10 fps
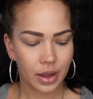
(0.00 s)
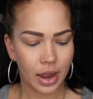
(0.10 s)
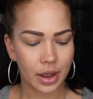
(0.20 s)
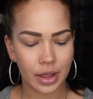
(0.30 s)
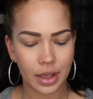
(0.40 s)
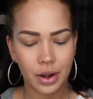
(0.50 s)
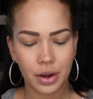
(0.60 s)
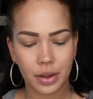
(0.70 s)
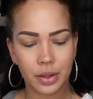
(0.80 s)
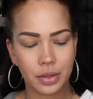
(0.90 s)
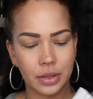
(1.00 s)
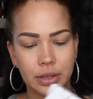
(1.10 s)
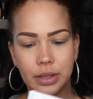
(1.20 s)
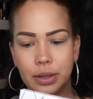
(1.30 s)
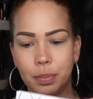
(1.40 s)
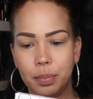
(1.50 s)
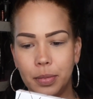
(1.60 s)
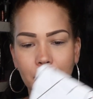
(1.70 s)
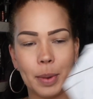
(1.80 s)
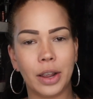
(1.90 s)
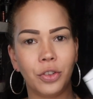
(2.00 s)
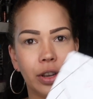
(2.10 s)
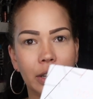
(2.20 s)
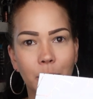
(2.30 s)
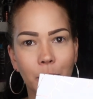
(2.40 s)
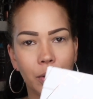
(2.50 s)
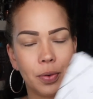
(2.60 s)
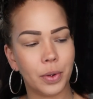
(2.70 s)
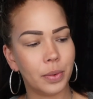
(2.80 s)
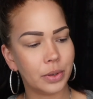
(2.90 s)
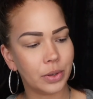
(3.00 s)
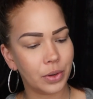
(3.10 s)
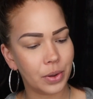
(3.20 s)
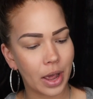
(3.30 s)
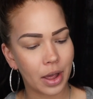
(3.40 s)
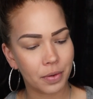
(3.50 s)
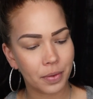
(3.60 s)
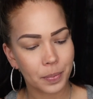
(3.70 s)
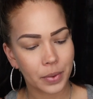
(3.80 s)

And then this packaging is beautiful. So you have